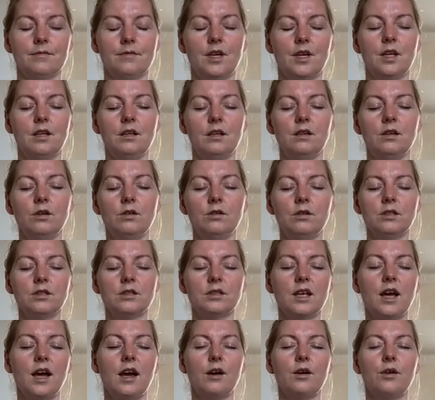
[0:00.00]
And notice
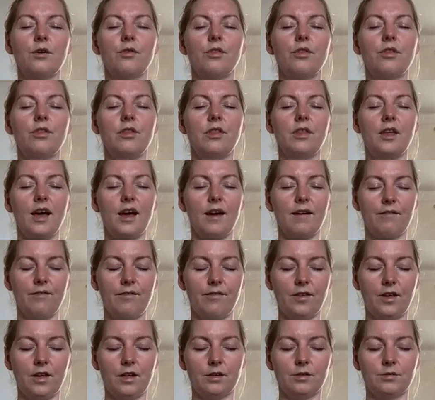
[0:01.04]
how that
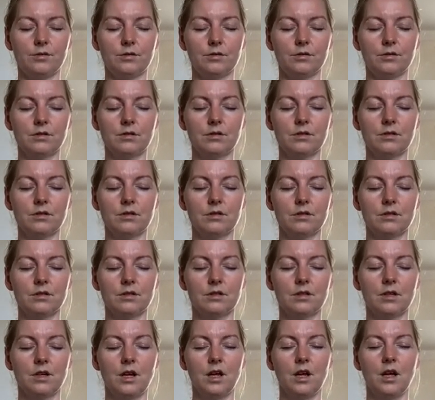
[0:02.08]
feels
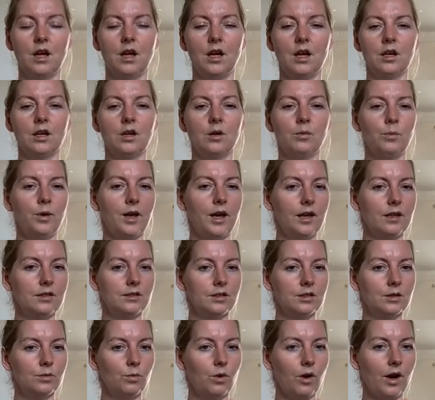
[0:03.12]
compared
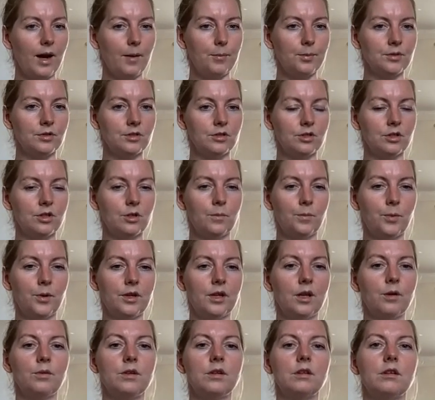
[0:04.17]
to what happens to your
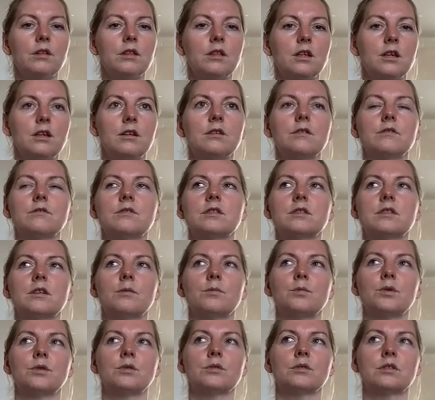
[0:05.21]
body when you think of
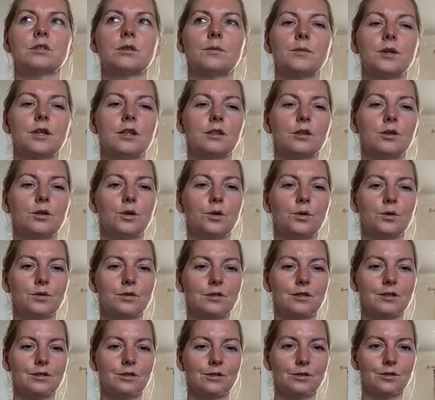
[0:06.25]
someone or something that
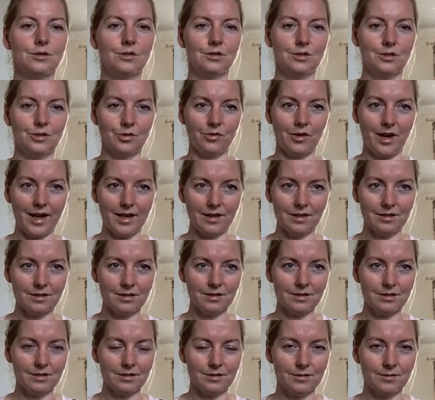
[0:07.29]
causes you
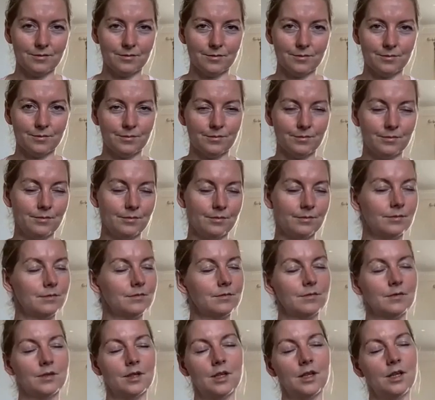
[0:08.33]
stress.
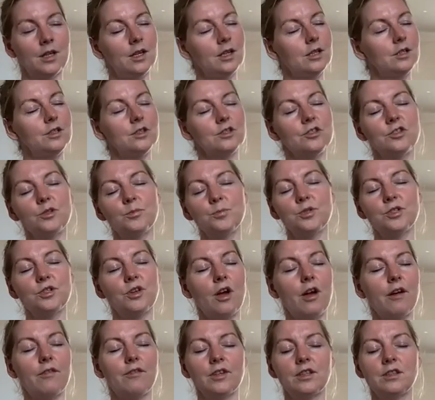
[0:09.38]
Just
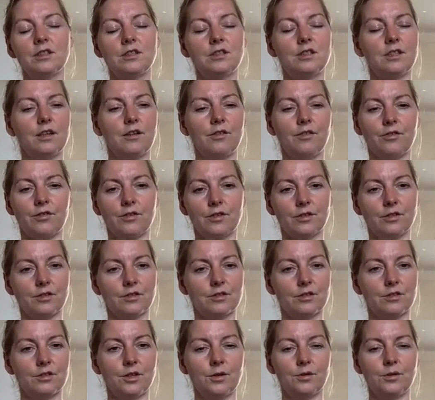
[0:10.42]
observing the
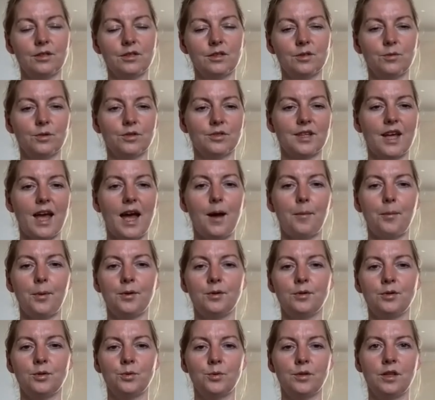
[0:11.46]
difference. Notice what's
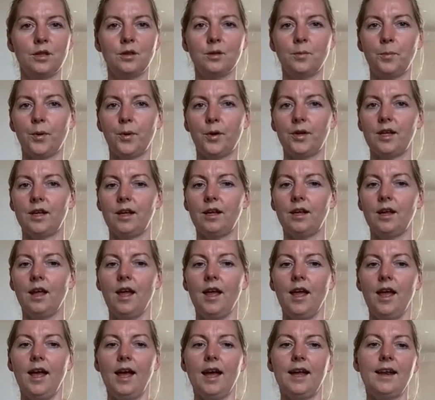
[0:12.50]
happened within the body
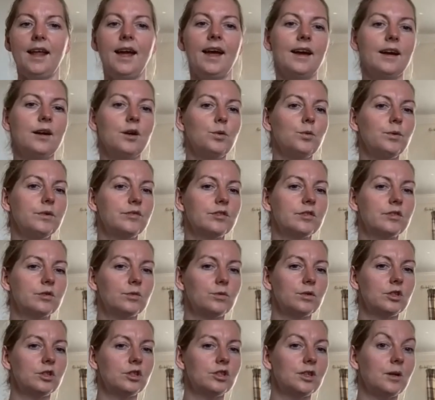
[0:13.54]
and how we've
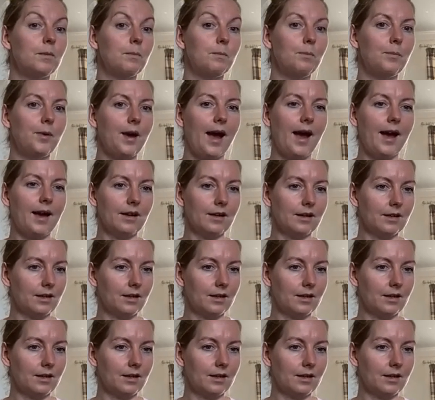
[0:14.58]
switched it back.